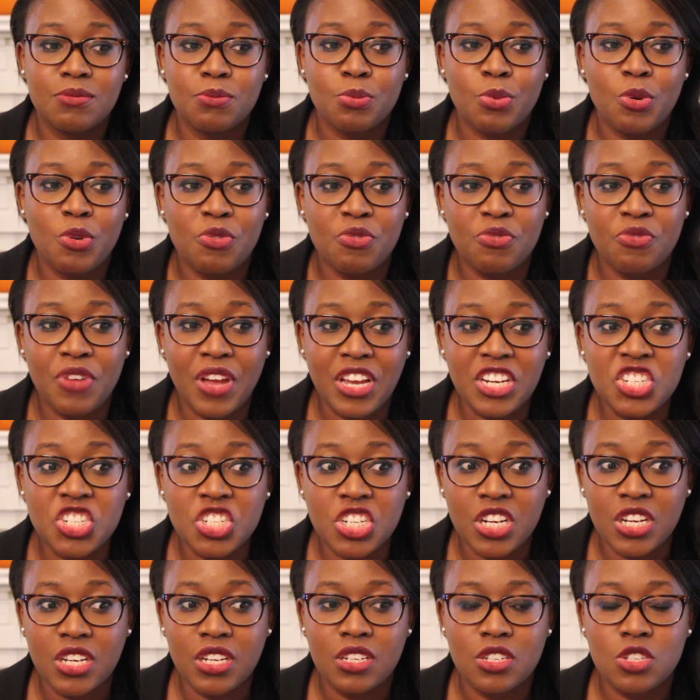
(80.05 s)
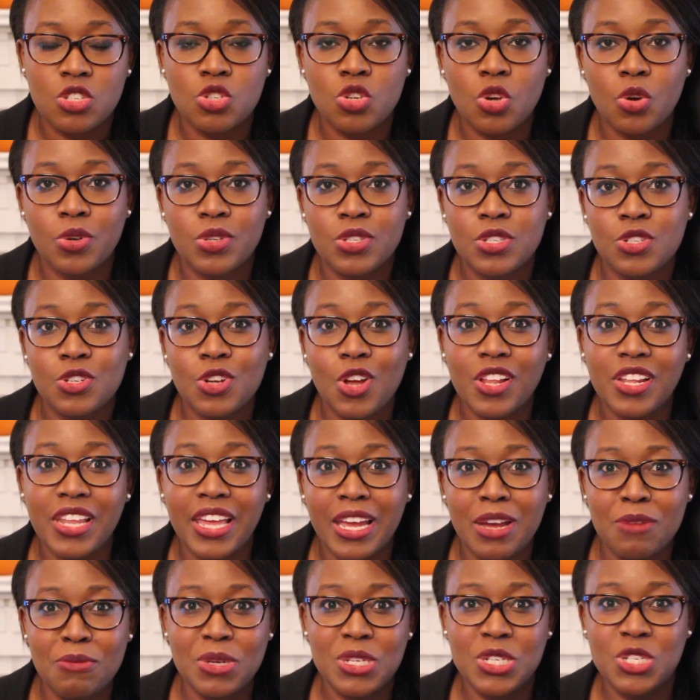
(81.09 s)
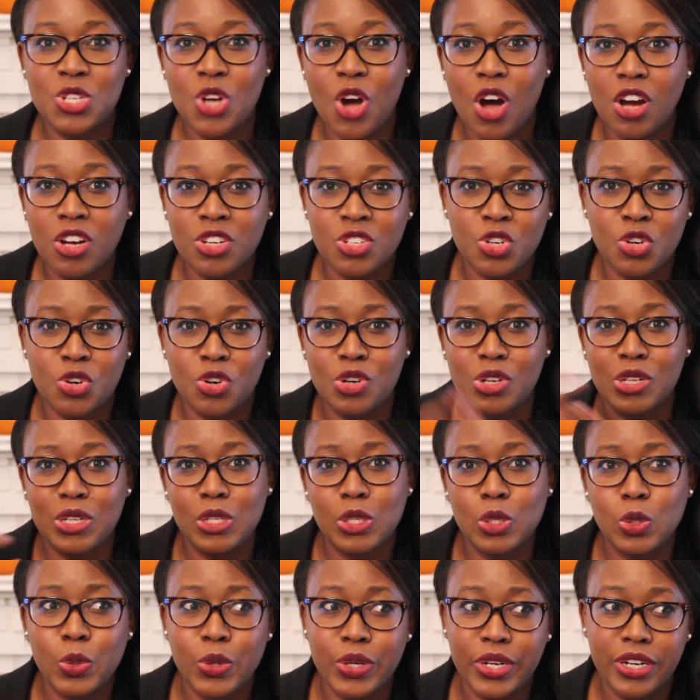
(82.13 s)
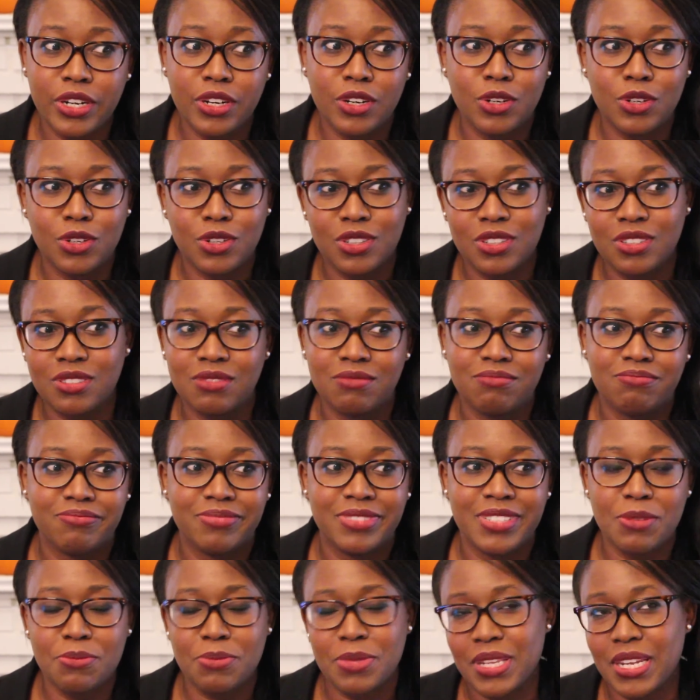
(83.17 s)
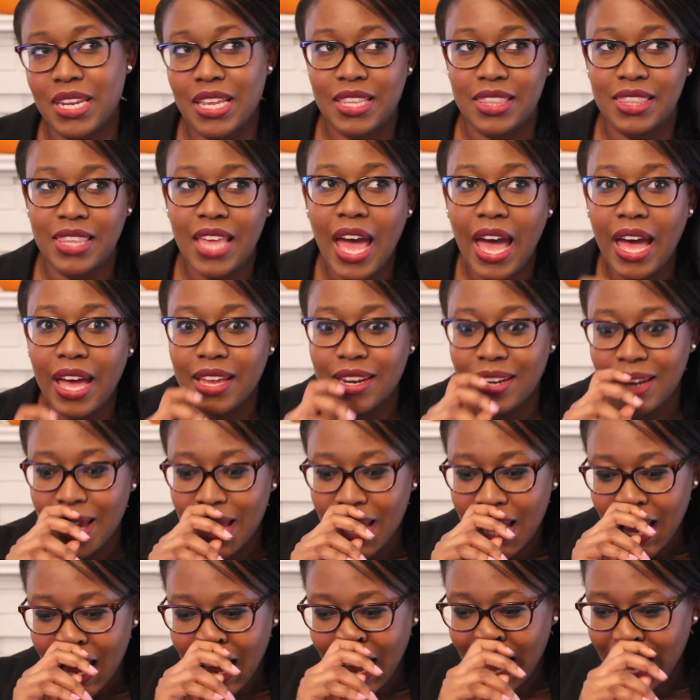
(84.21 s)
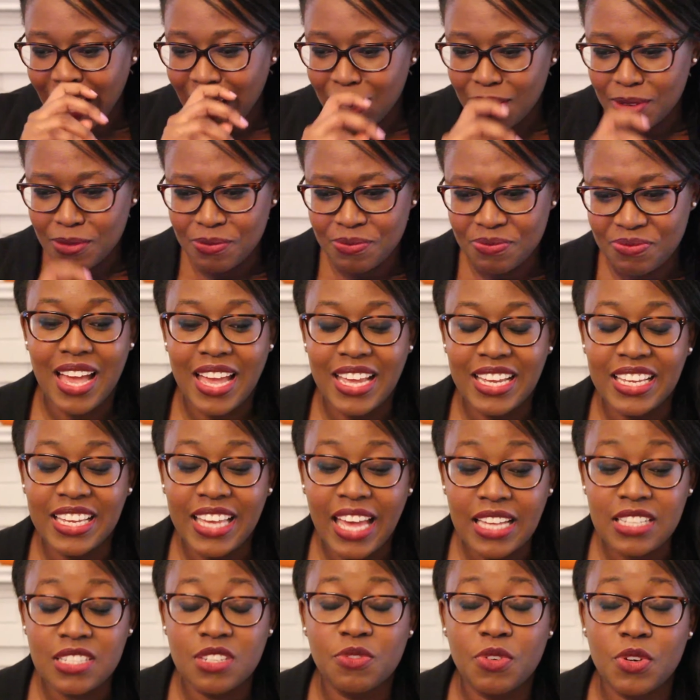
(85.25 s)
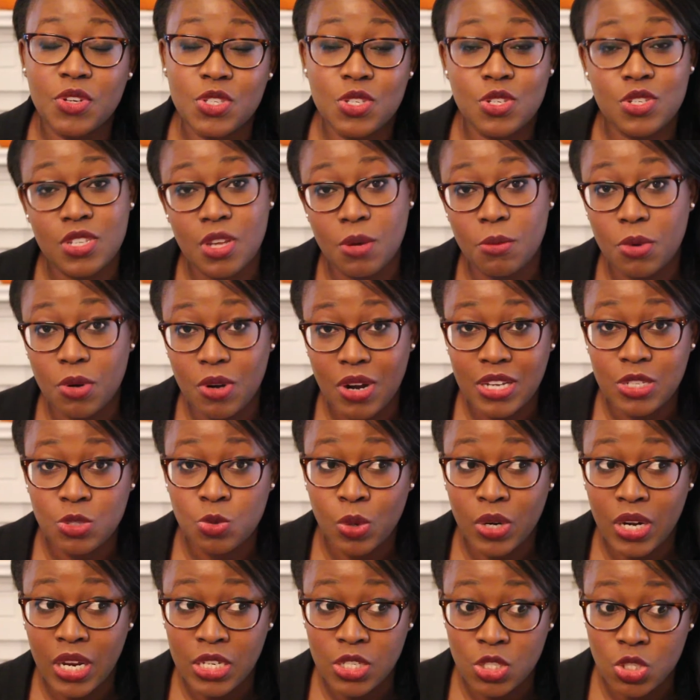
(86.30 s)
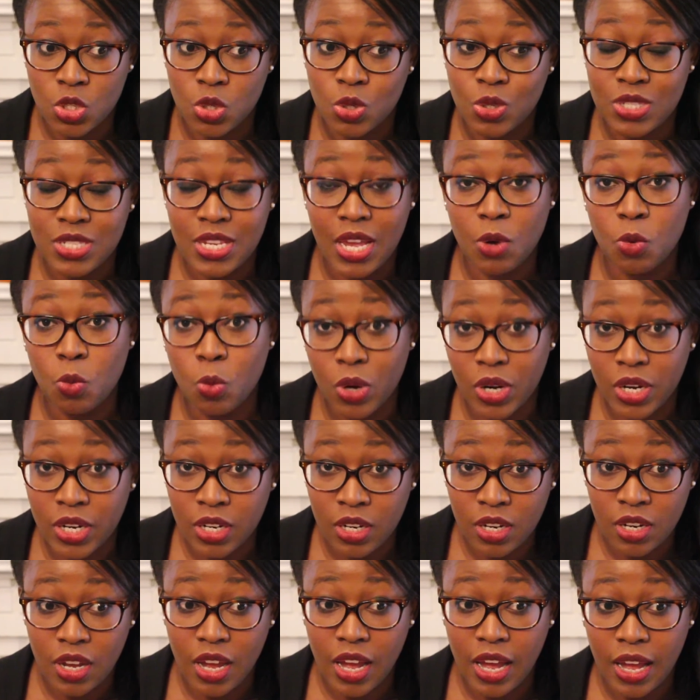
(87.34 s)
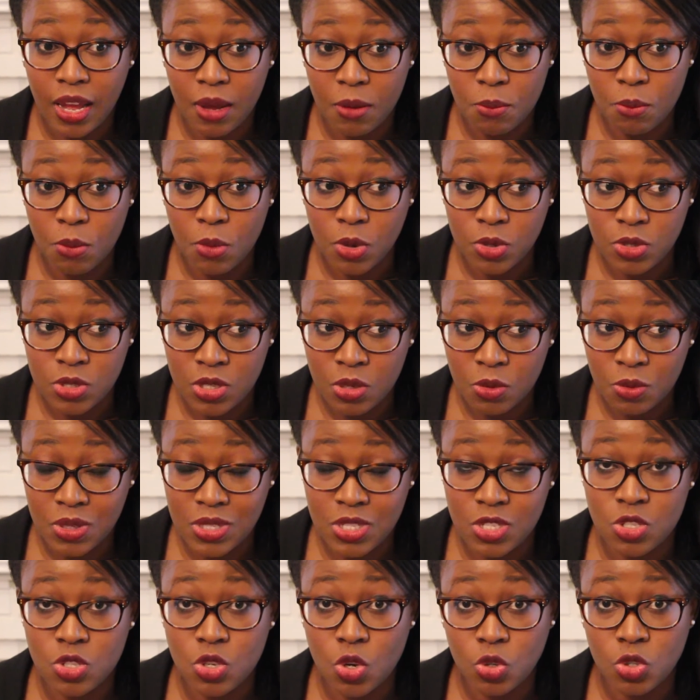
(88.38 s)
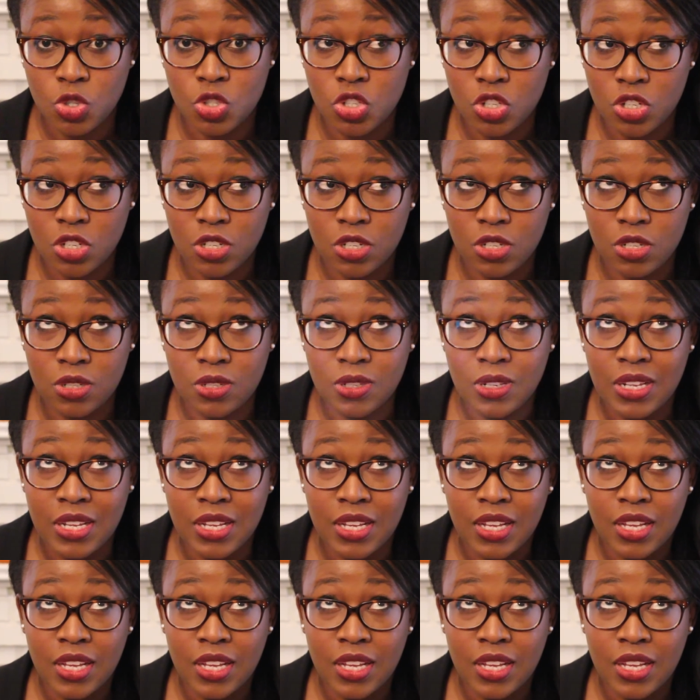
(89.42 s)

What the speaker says: profession. So it's not like I'm a doctor or a lawyer or something like that. I guess supposed to summarize what I do is I work mostly with social